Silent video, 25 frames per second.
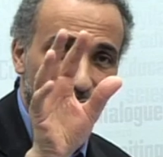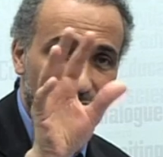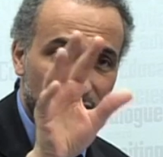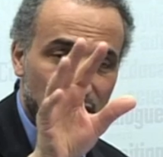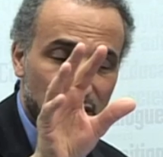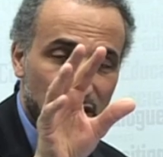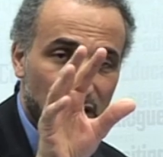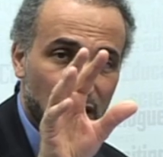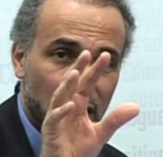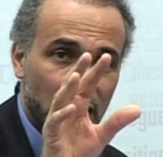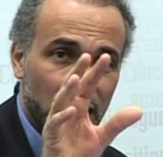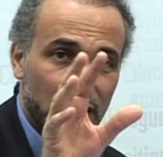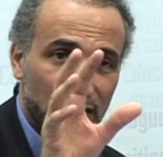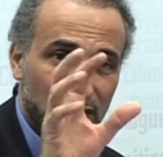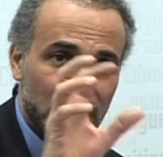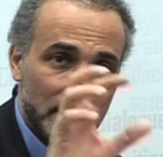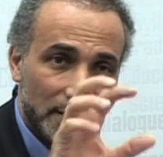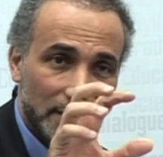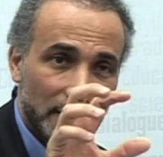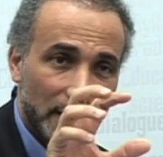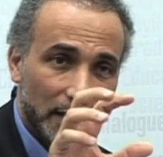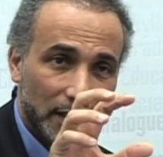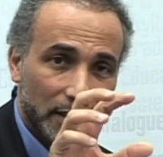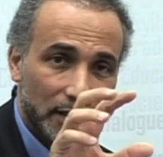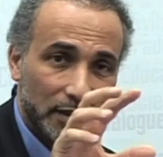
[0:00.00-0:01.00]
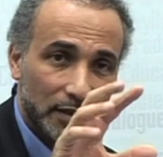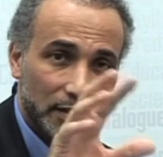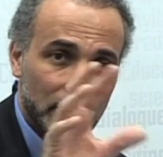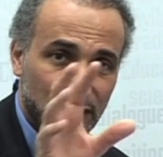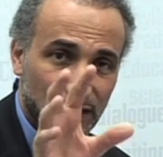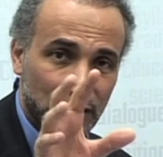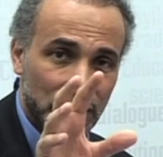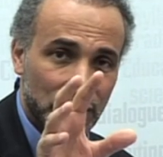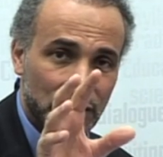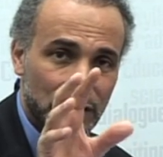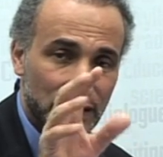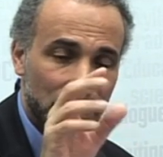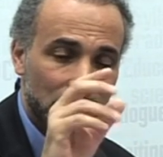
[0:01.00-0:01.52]
Islah, the second
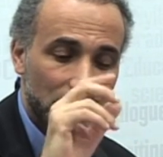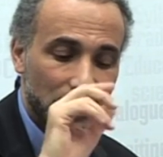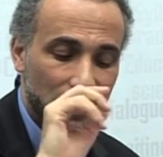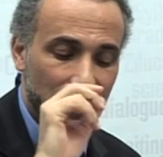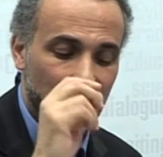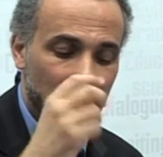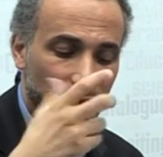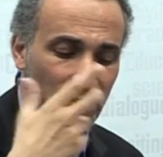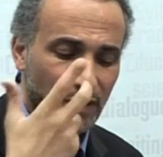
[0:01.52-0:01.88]
Tajdid.